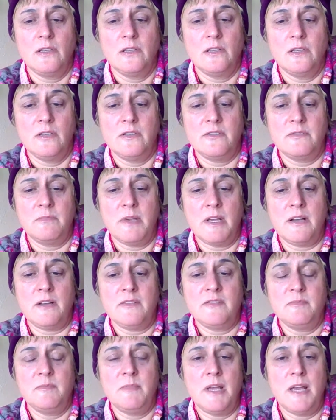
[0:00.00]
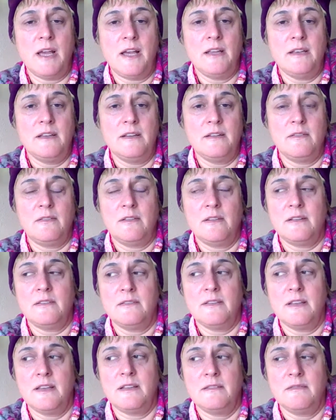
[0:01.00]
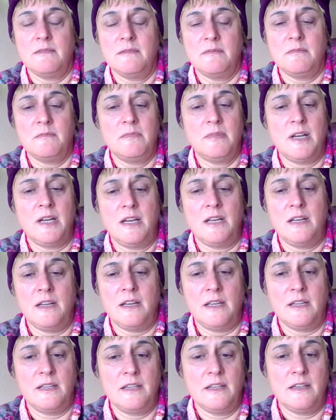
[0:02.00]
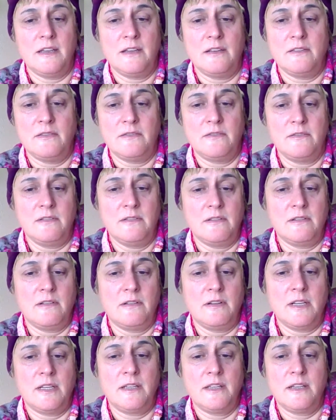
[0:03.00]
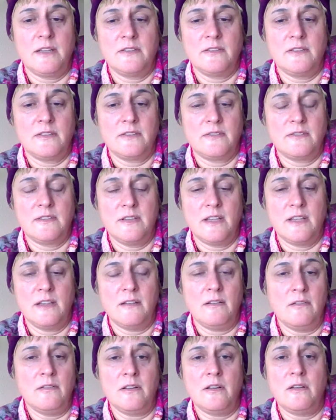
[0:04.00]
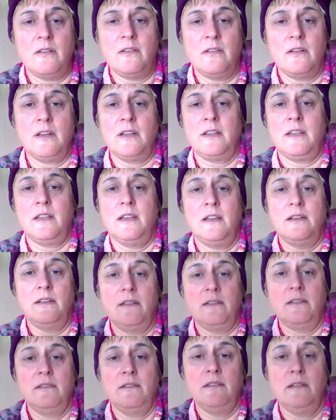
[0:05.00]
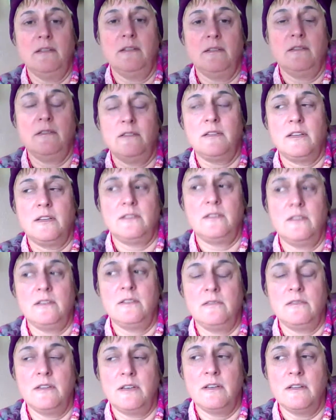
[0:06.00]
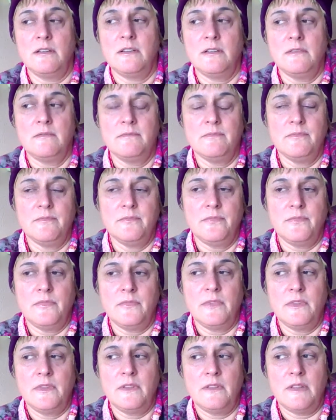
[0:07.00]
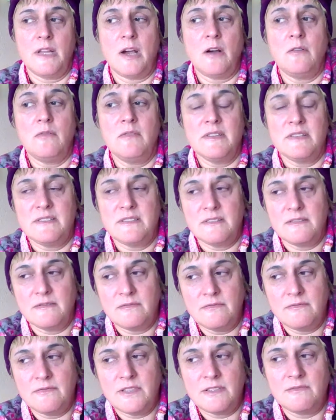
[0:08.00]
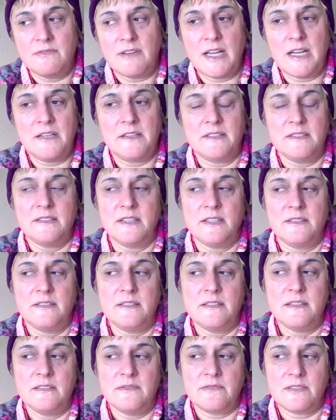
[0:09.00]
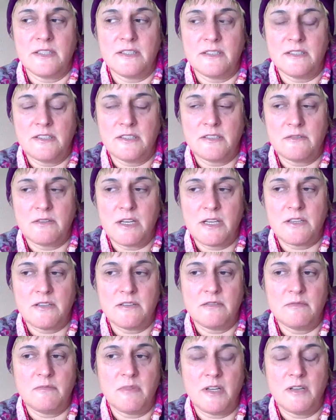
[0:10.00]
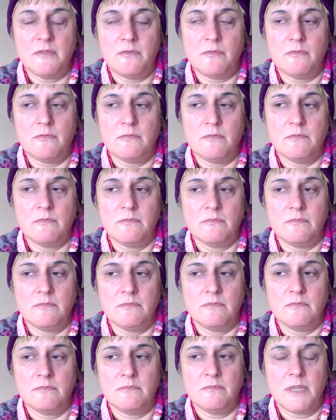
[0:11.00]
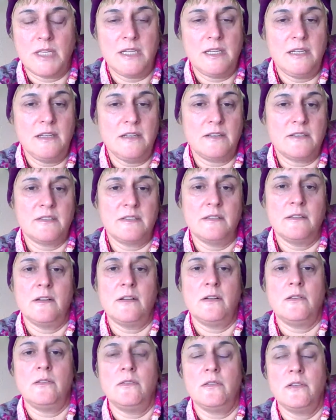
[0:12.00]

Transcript: It smells bad and all of that. But I can't just say, oh no, I can't touch you. Now with the virus, that's a different situation. But many years ago,